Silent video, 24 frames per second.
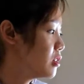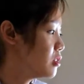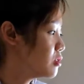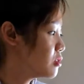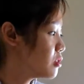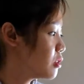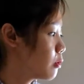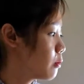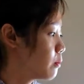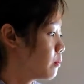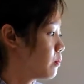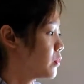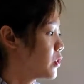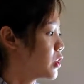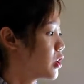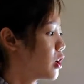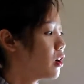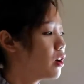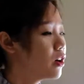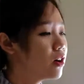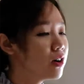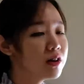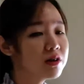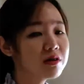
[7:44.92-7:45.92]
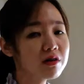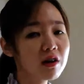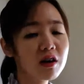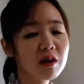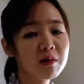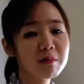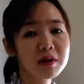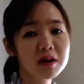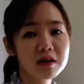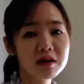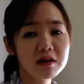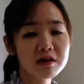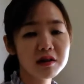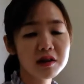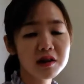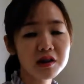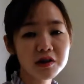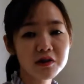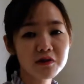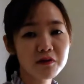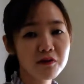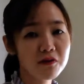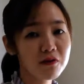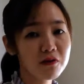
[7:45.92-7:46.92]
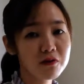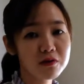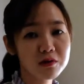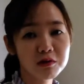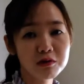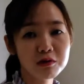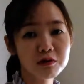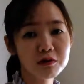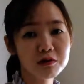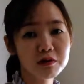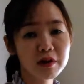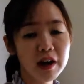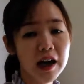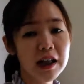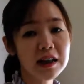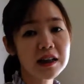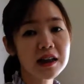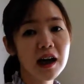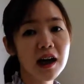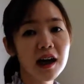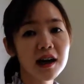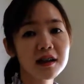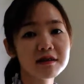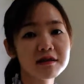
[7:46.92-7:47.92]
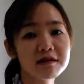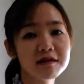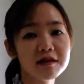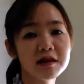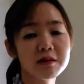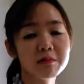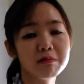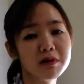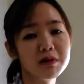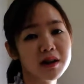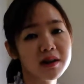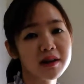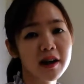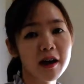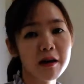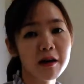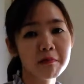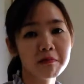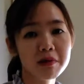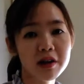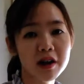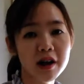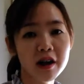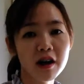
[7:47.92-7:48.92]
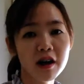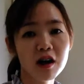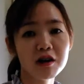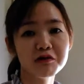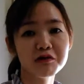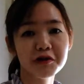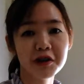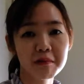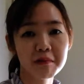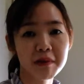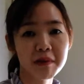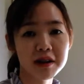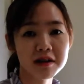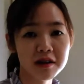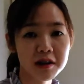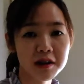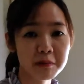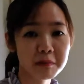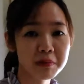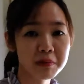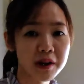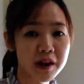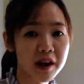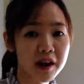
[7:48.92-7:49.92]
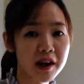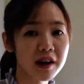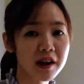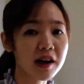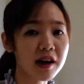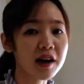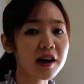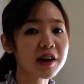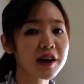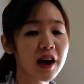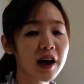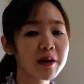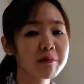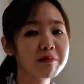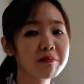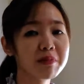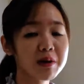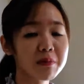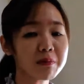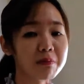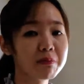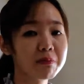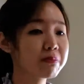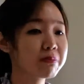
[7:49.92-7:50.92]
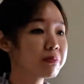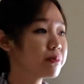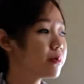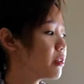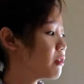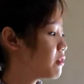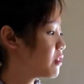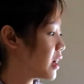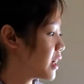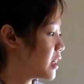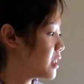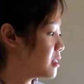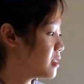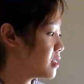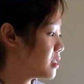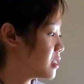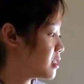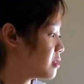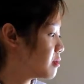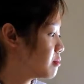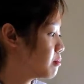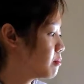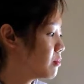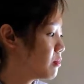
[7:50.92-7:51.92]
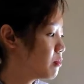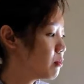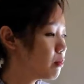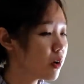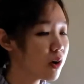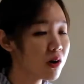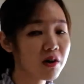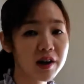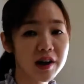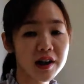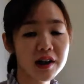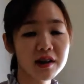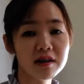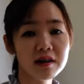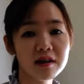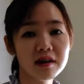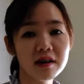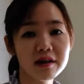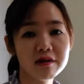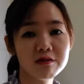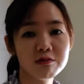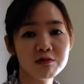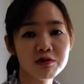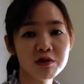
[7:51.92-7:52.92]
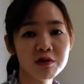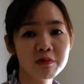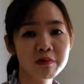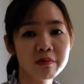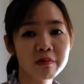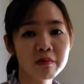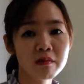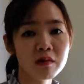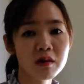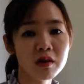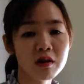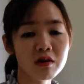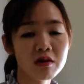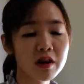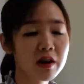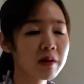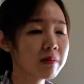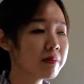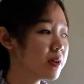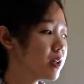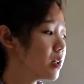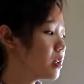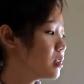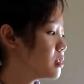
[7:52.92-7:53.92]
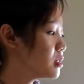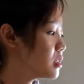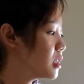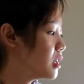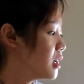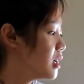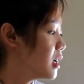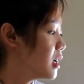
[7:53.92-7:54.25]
so toys or materials to enhance the pretend play or dramatic play can be provided more in this room. Okay, because